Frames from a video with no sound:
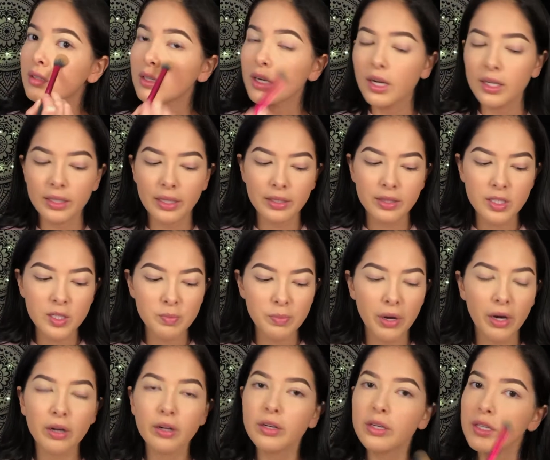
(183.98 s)
I like this
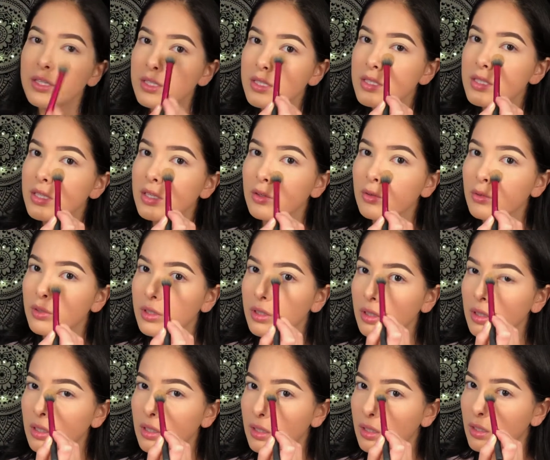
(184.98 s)
powder because it's like
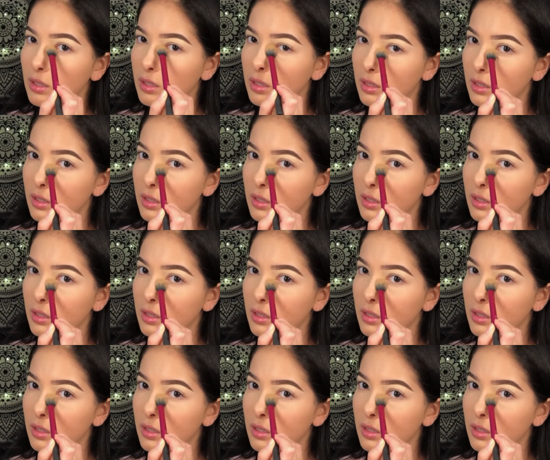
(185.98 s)
really